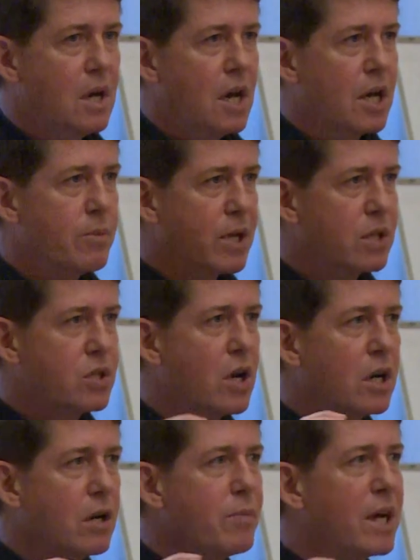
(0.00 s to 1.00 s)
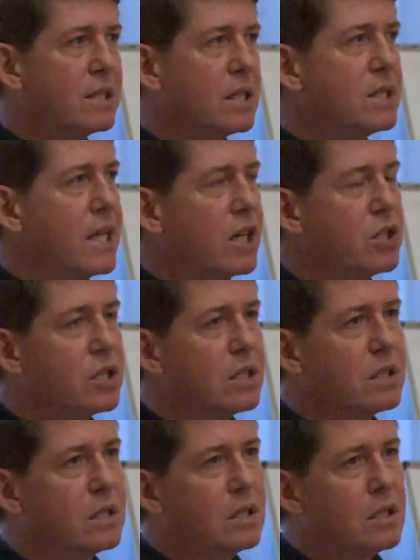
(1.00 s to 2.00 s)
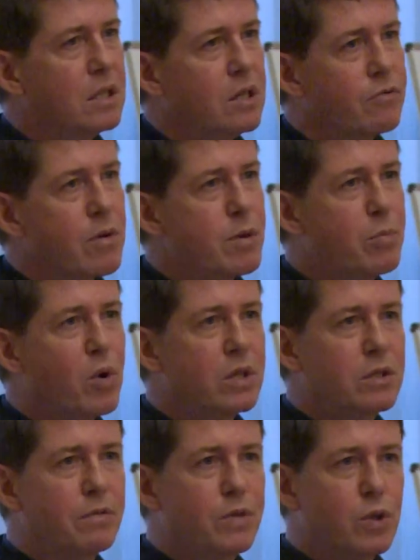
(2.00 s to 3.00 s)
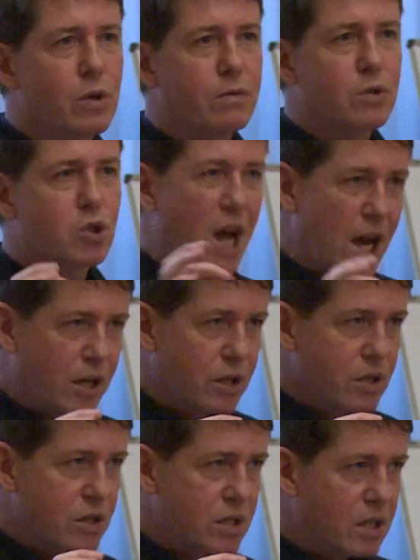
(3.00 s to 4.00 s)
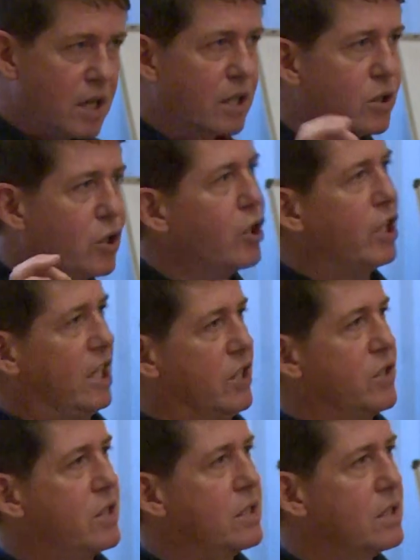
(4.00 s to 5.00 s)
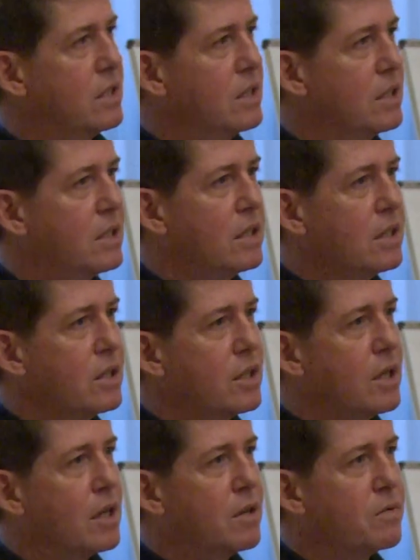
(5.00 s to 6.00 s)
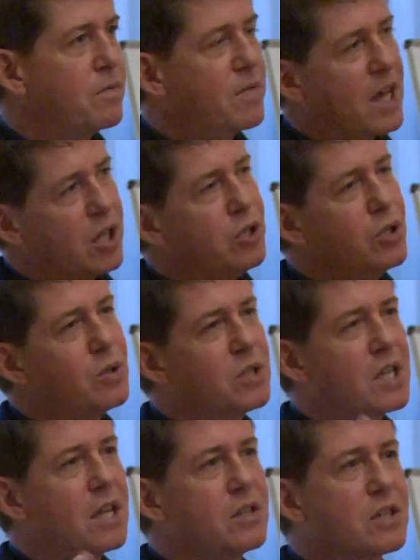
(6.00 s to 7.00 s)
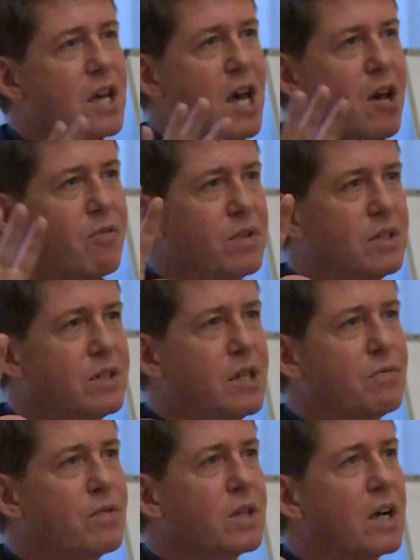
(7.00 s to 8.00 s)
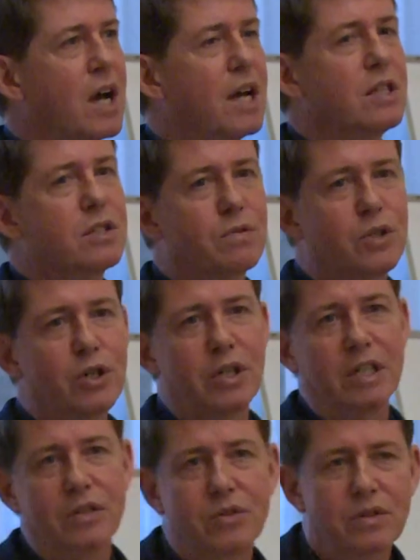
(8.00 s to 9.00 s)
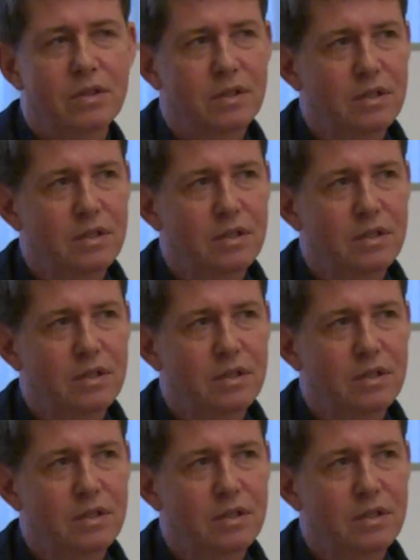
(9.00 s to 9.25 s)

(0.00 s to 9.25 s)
And I'm going to talk about detection from the point of view of trackers and cookies. Fake news tends to have different kinds of cookies